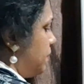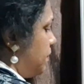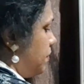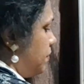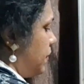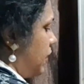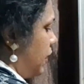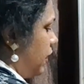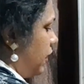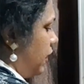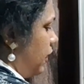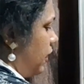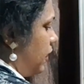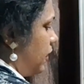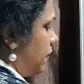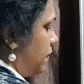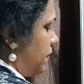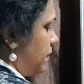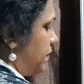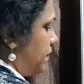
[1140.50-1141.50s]

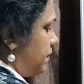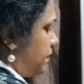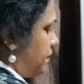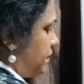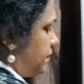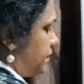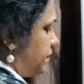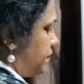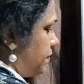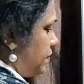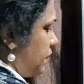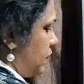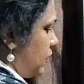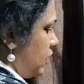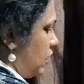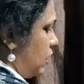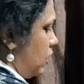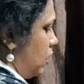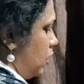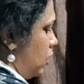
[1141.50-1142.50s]
beryllium
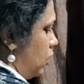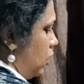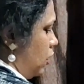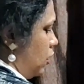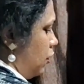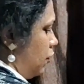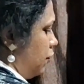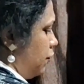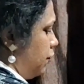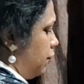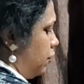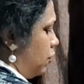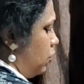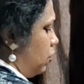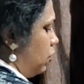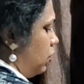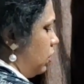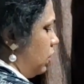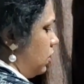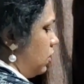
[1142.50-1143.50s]

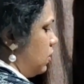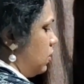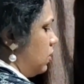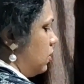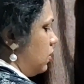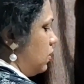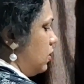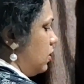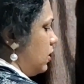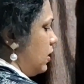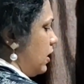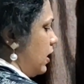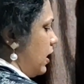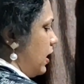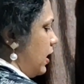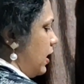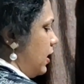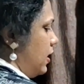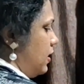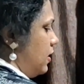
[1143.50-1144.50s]
4
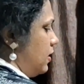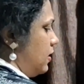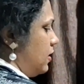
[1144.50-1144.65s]
and